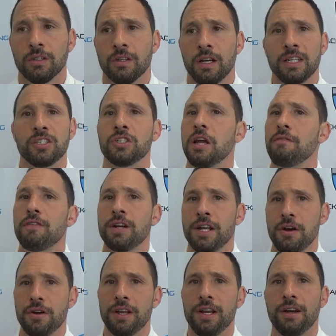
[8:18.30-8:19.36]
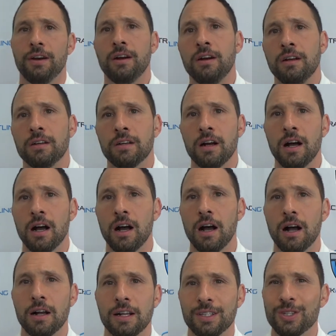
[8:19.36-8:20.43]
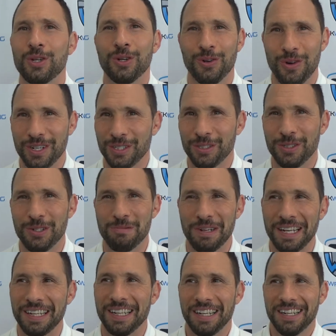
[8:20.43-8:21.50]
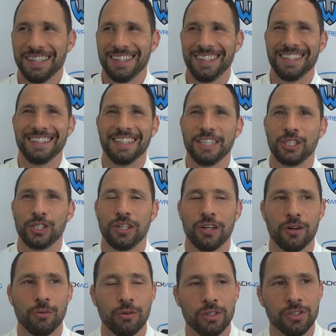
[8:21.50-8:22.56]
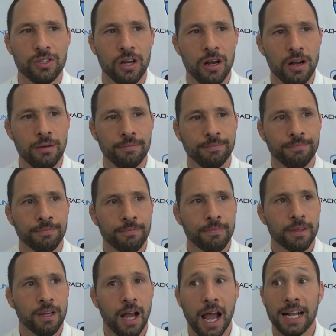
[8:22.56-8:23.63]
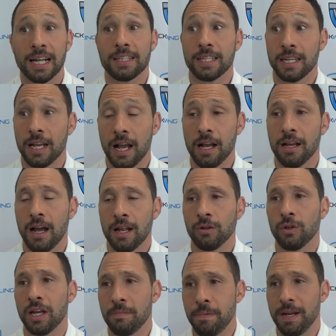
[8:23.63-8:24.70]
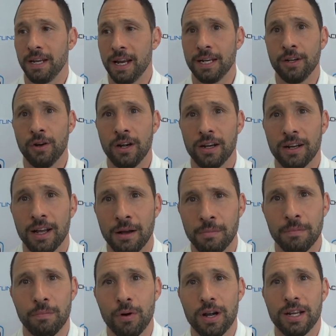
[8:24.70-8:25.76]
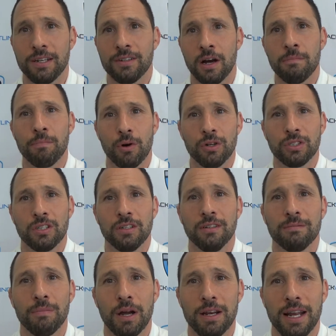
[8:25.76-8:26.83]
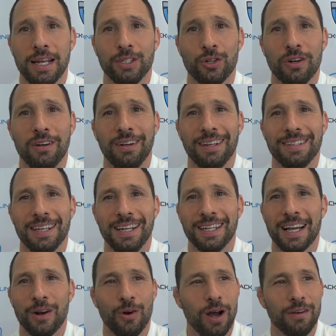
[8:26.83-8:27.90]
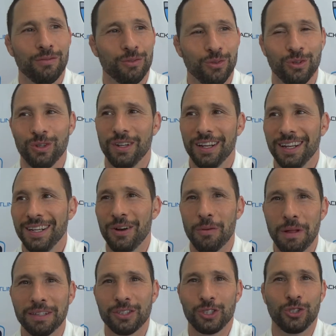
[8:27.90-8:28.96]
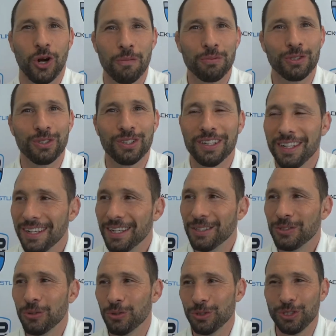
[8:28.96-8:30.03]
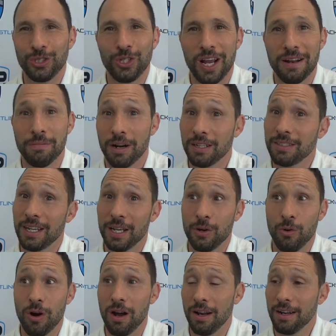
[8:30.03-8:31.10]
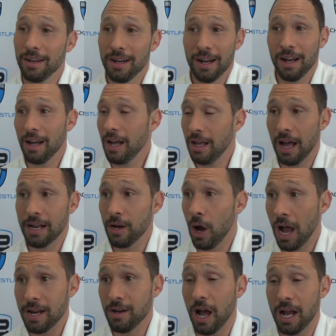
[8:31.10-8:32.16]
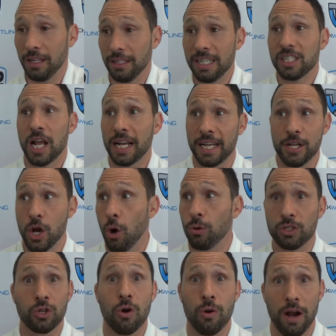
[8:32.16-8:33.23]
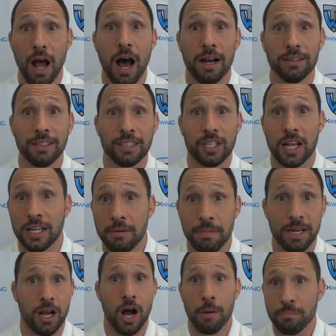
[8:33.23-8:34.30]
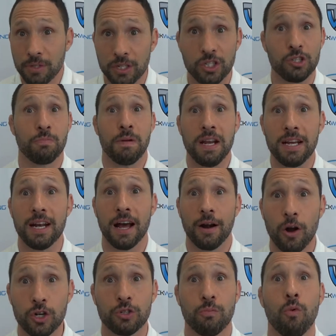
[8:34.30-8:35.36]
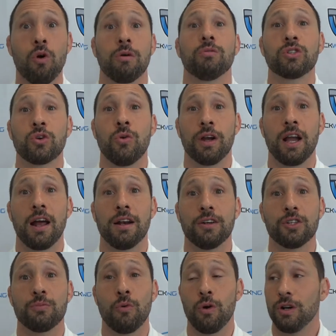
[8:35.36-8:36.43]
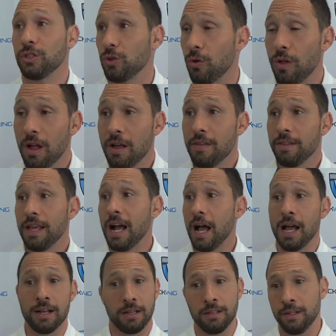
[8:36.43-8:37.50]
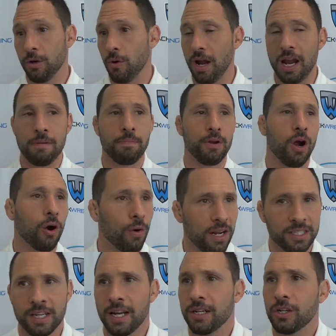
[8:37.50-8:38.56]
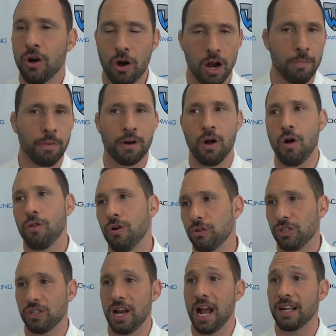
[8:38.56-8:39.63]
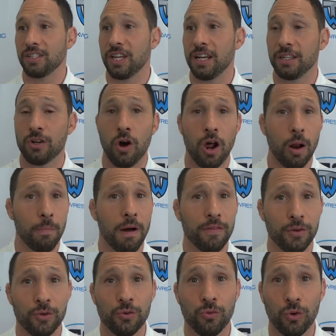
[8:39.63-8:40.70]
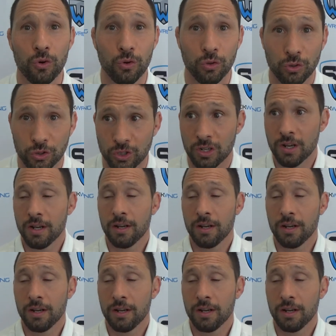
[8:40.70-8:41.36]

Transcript: It's different year to year. That's a good question, too, man. This year was... I don't like being ignorant. I'm a pretty dumb person by nature, I think. I don't have, you know, I'm not the sharpest tool in the shed, but I'll tell you what, at least I can know what's going on. At least I can be up to speed on our sport, what's going on in our sport. So that, you know, APR rates, getting caught up on all those stats, getting caught up on the new rules.